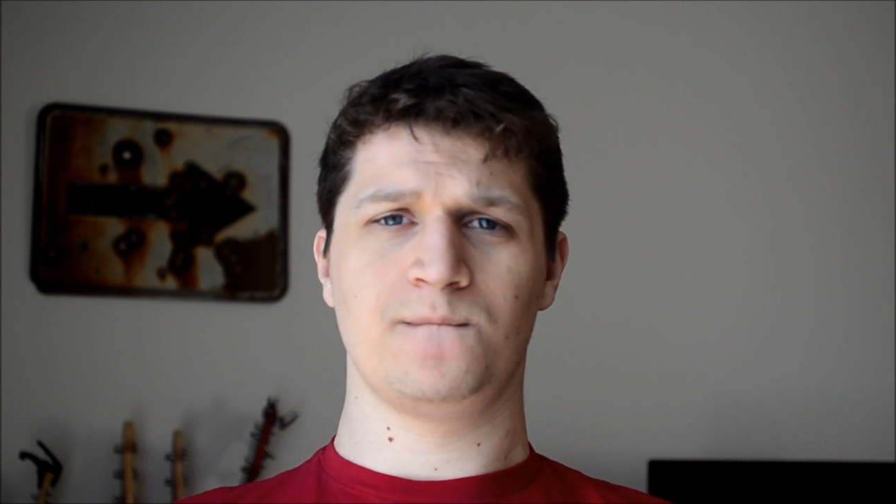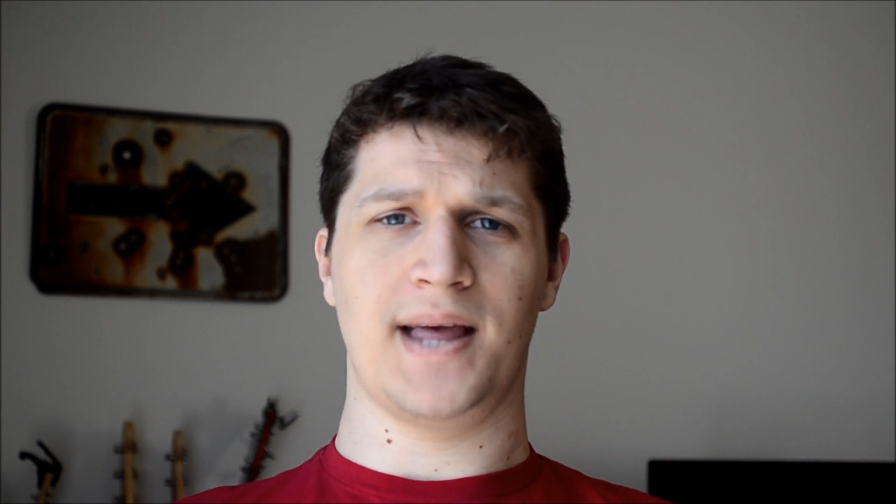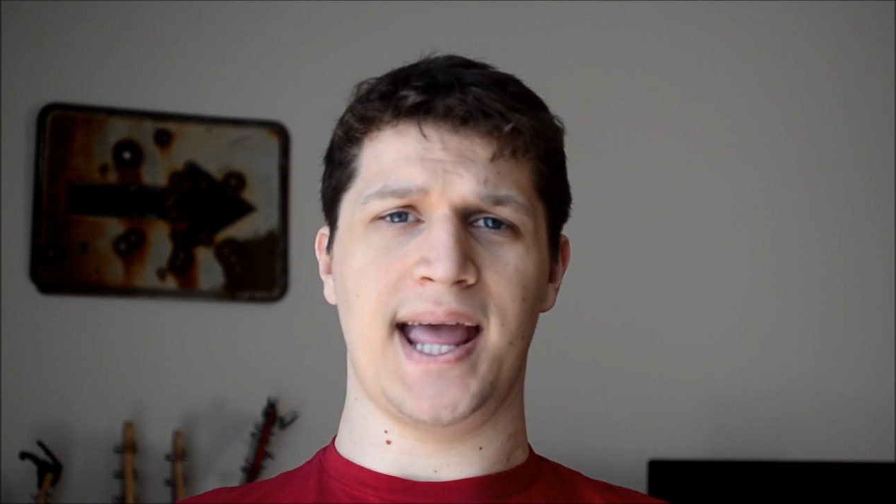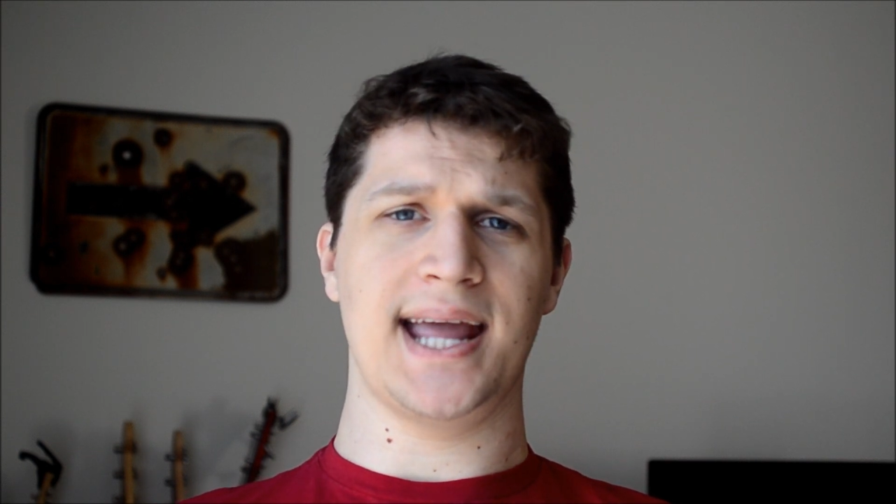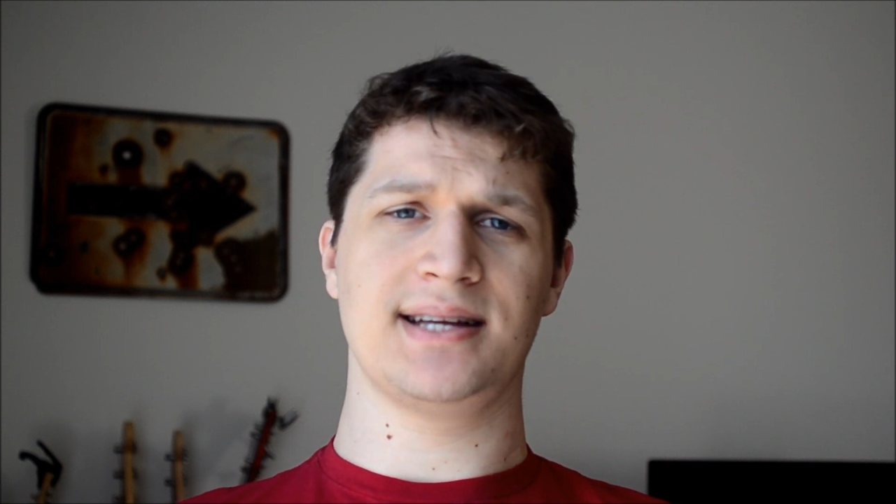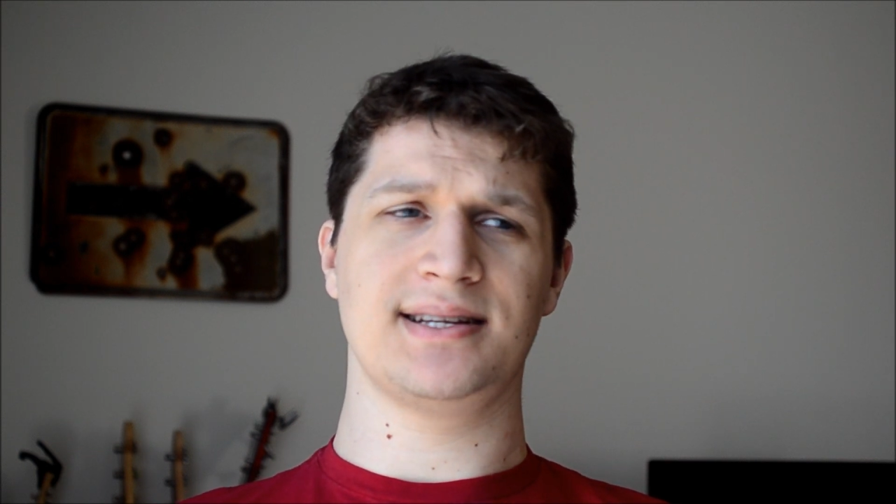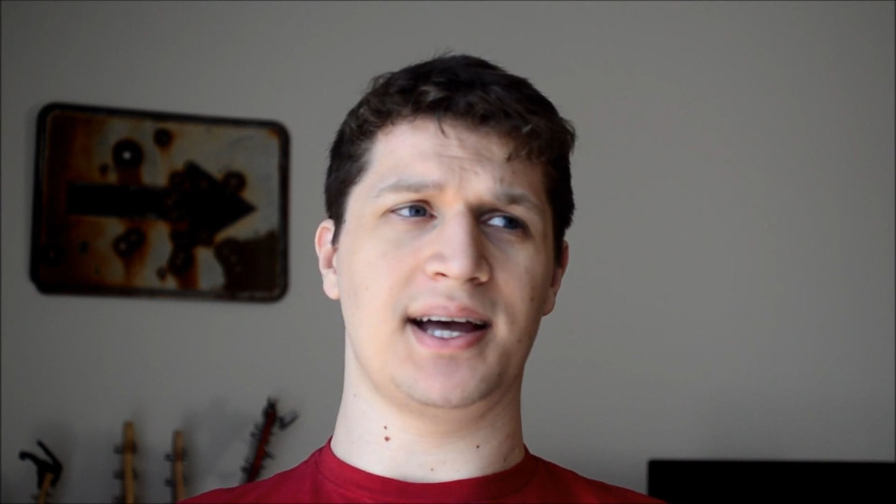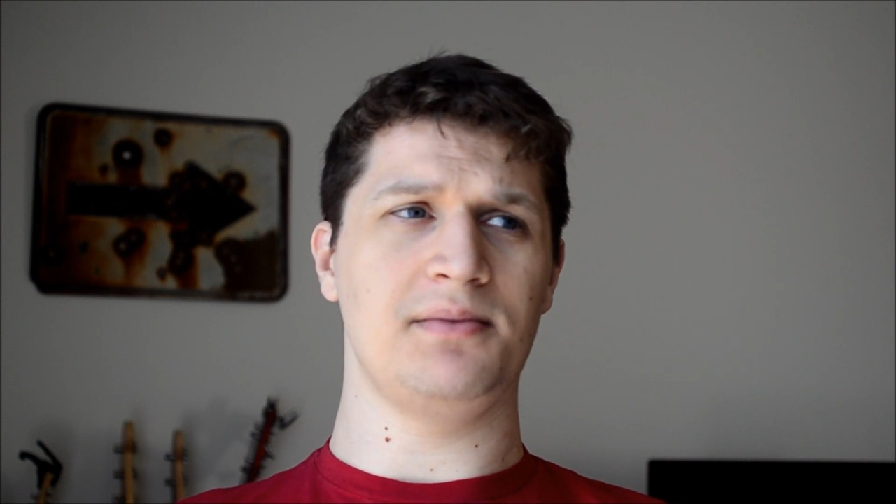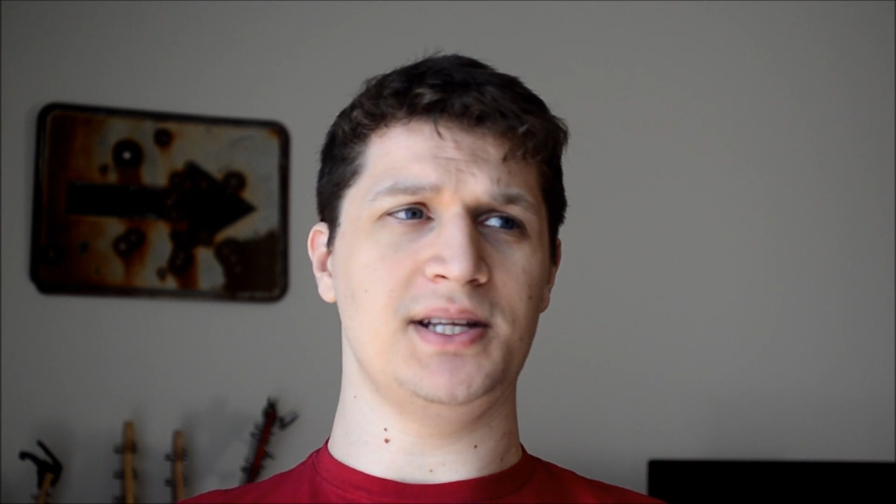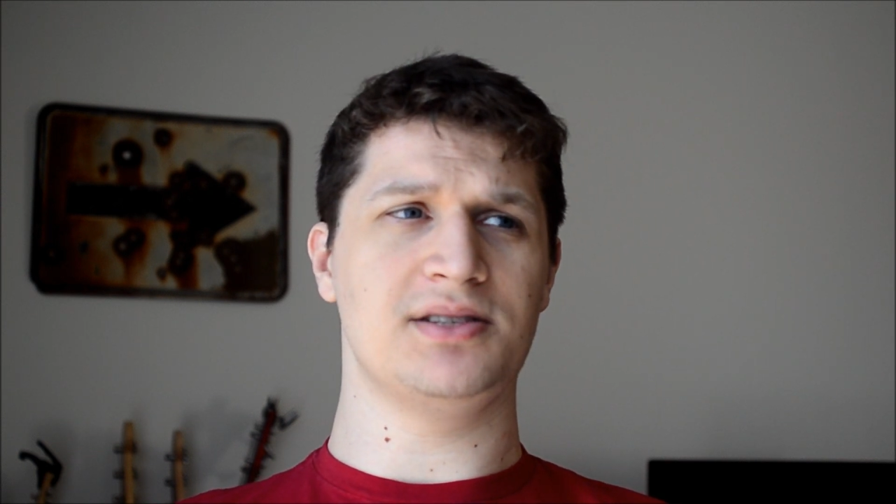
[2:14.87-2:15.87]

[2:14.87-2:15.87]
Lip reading: And I mean,